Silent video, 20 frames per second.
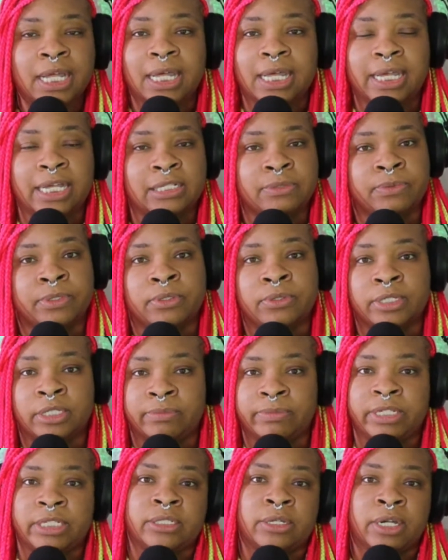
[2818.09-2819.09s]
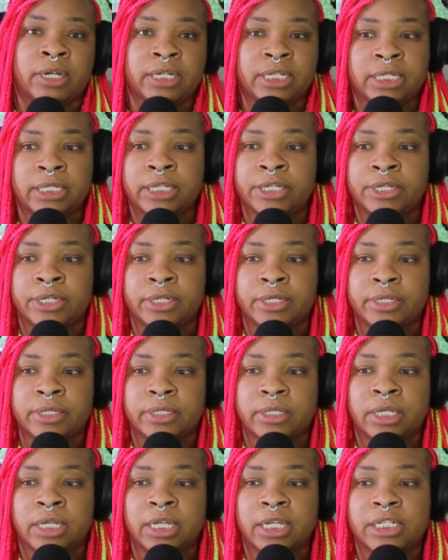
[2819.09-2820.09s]
as we're going to be starting here
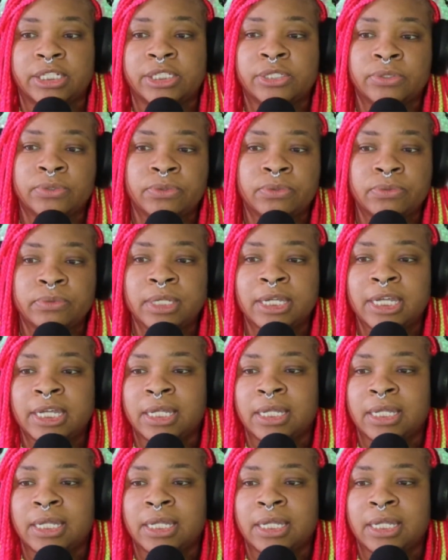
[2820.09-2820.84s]
soon.